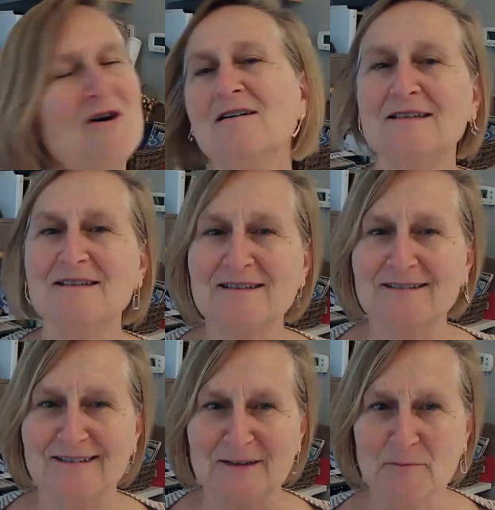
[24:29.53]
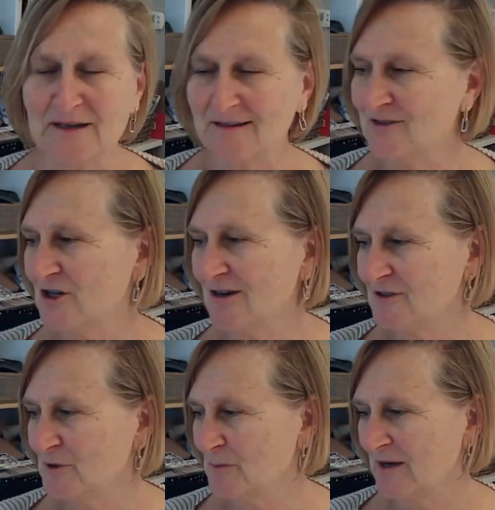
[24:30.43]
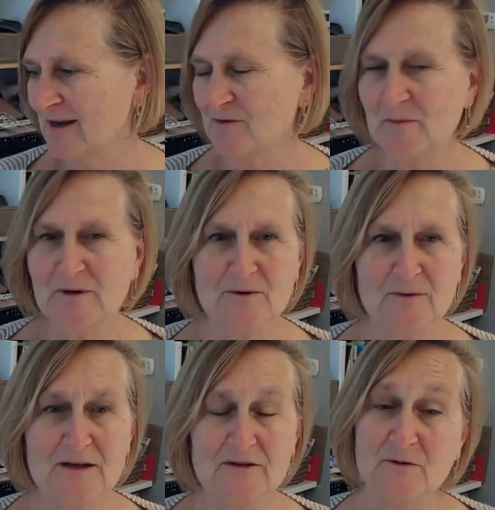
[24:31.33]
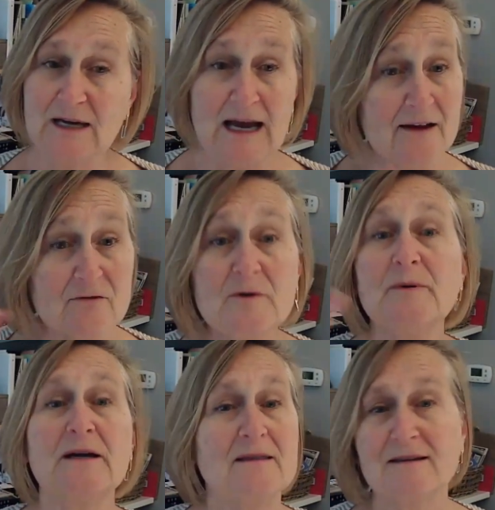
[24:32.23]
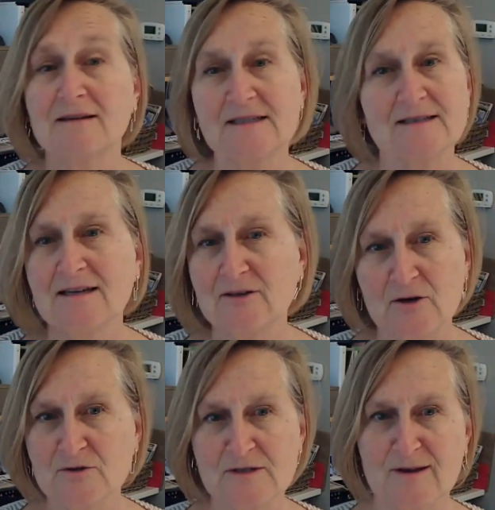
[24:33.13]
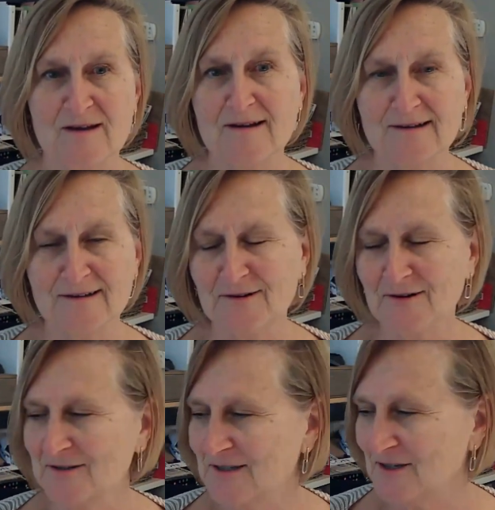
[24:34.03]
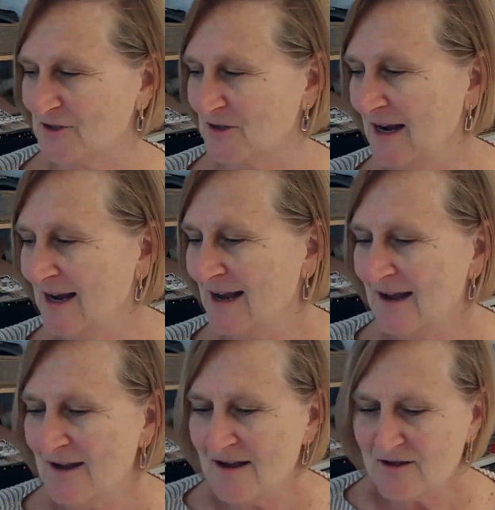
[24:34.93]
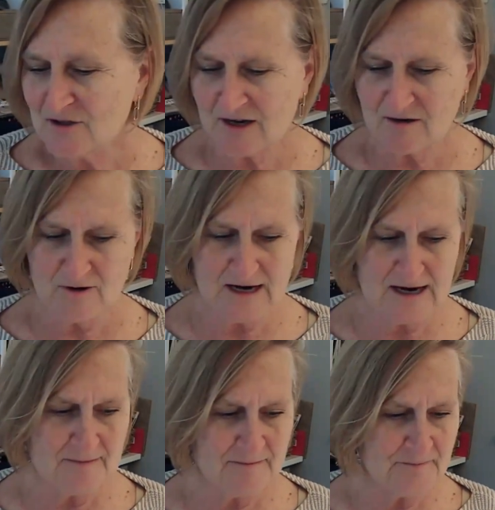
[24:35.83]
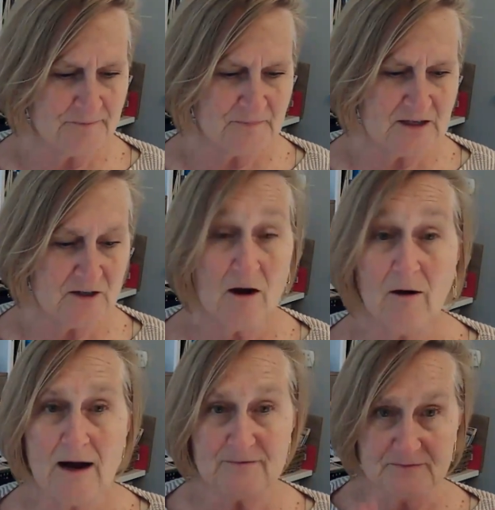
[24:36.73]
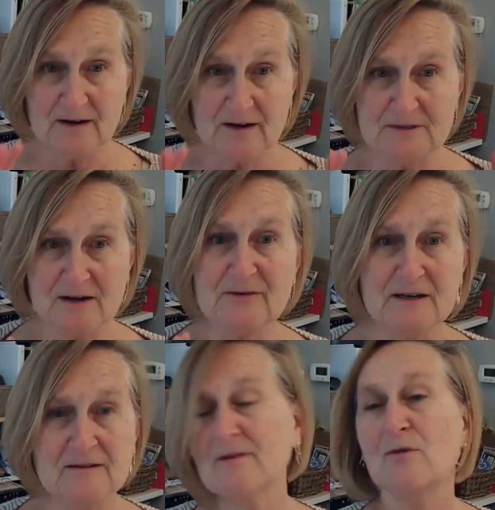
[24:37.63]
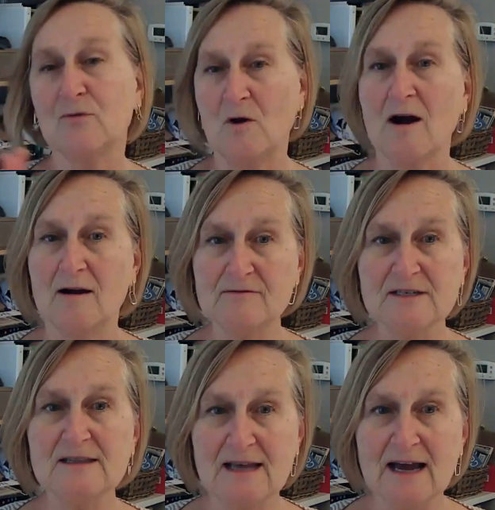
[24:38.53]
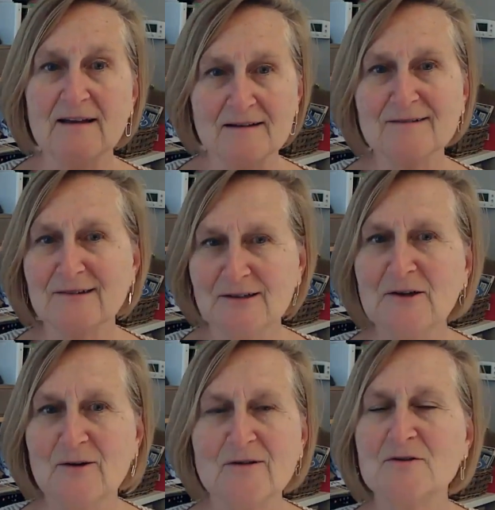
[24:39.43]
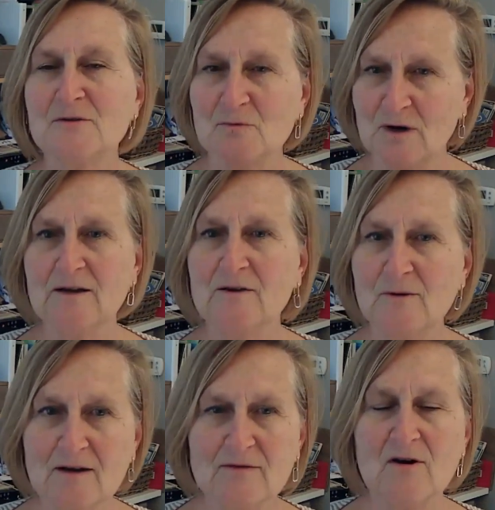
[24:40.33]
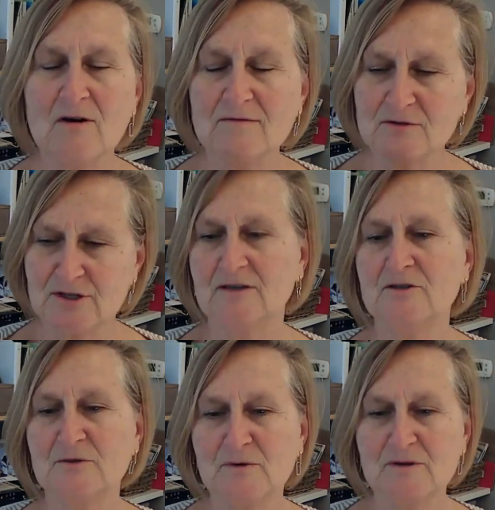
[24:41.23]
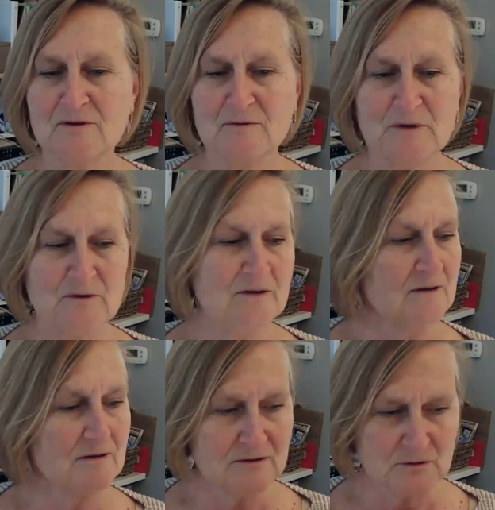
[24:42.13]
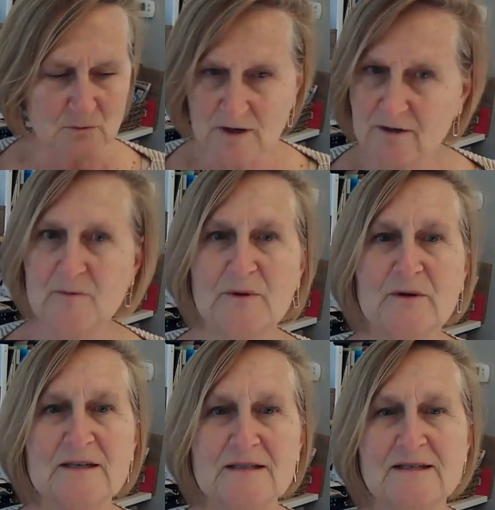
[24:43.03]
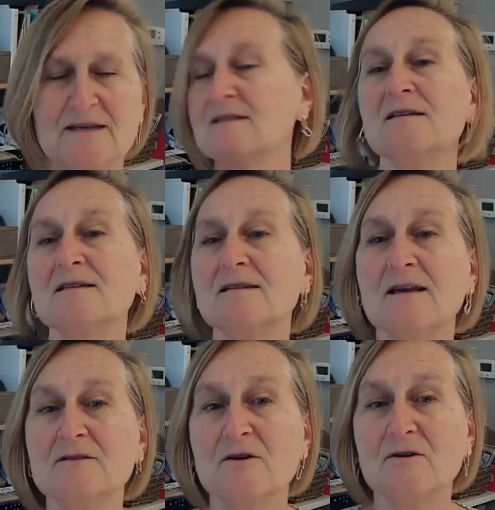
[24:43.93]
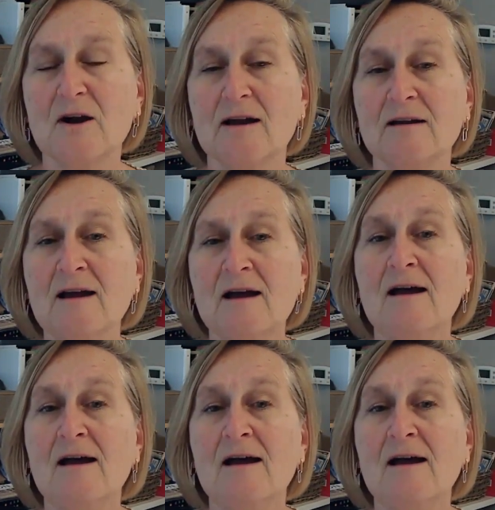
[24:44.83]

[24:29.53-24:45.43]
Constantly being judged by everybody around you, and everybody thinks they know design. So, I've definitely thrived There's a way you have a conversation with a community, there's a way you build consensus, and that's all great.